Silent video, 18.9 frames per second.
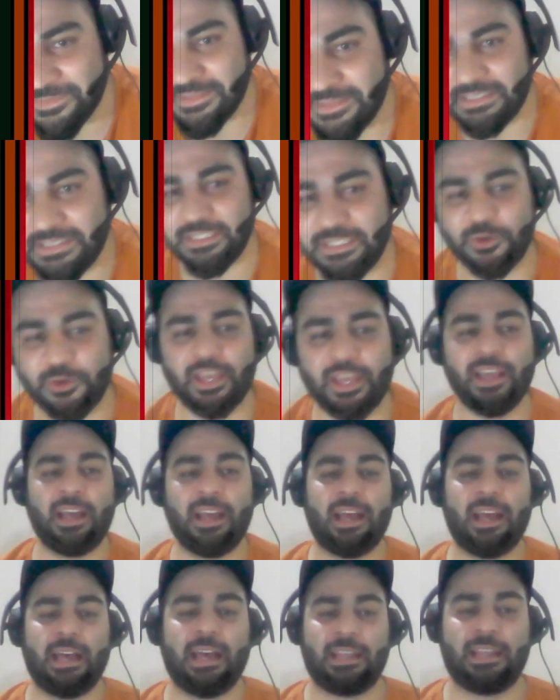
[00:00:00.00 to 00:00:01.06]
Okay,
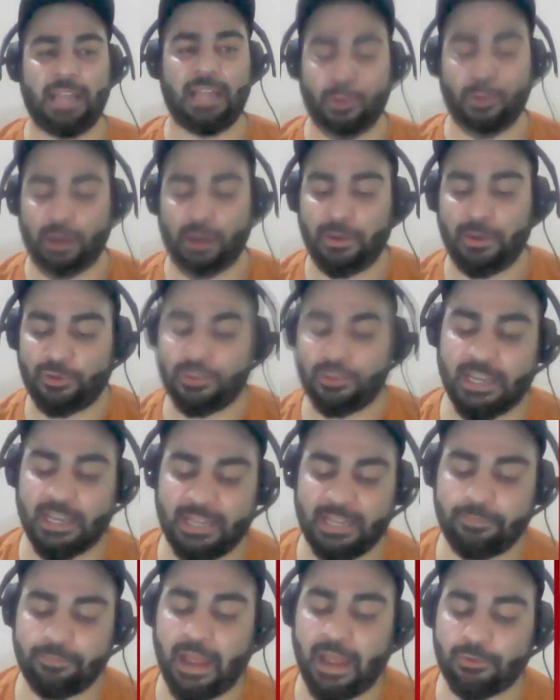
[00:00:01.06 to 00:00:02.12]
now coming to this
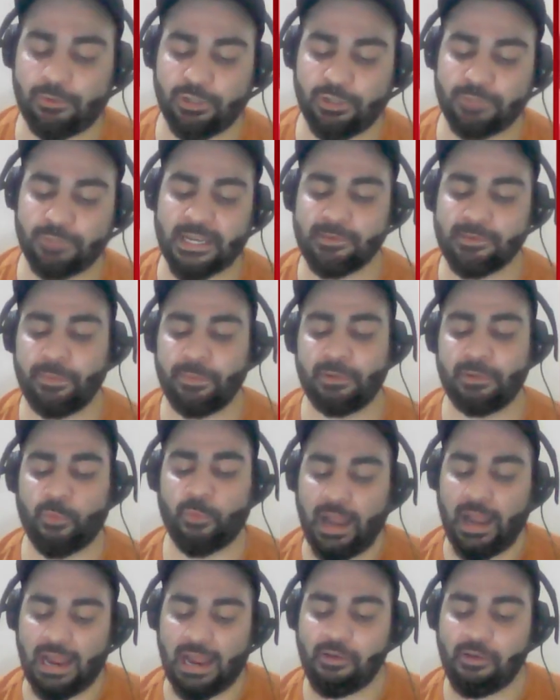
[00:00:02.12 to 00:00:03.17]
again, back to this maximum minimum. Why
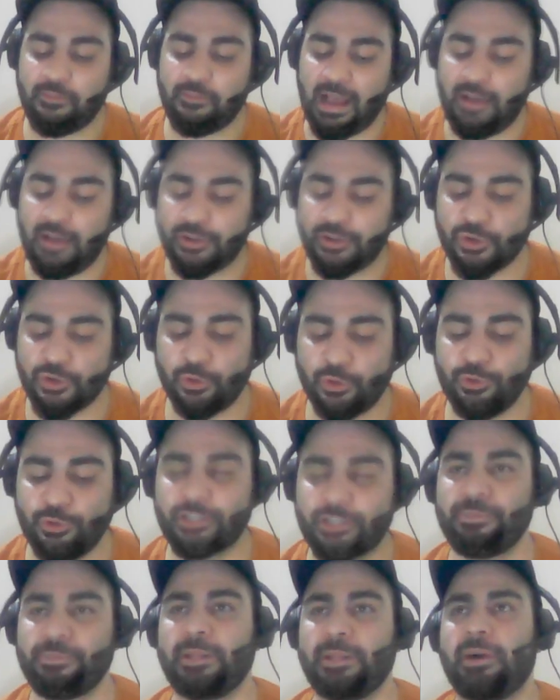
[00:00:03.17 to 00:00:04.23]
have I shown you this
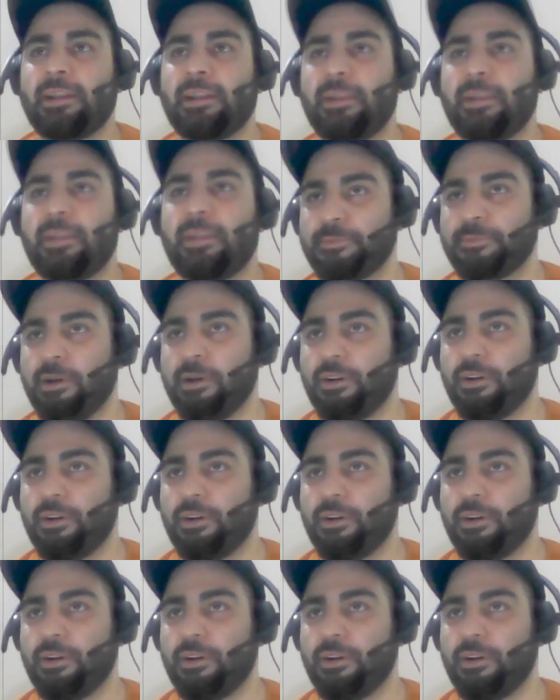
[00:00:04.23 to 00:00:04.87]
minima and maxima?